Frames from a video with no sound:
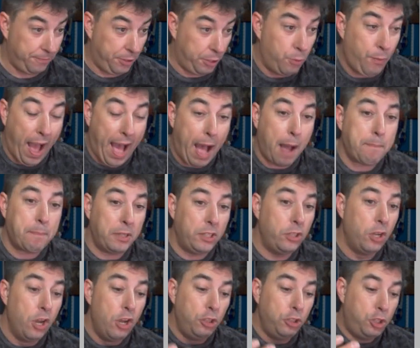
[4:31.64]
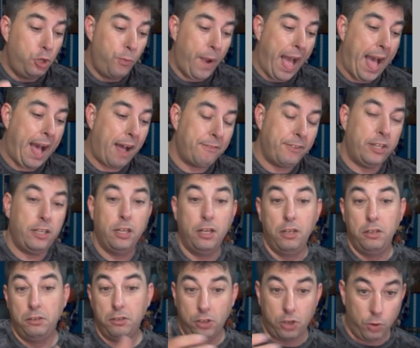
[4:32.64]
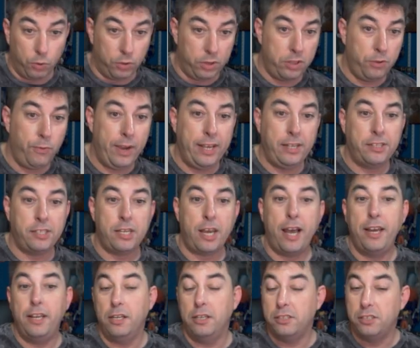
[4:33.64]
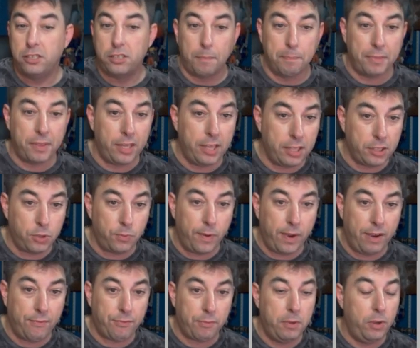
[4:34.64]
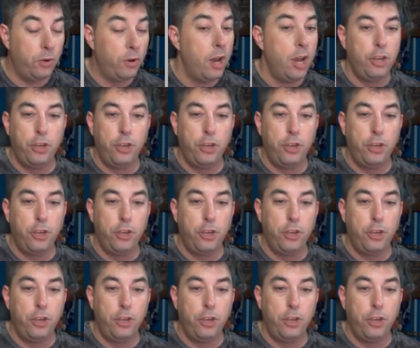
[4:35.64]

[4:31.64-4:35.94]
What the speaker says: happen to have it go to the wayside, something gets away from you,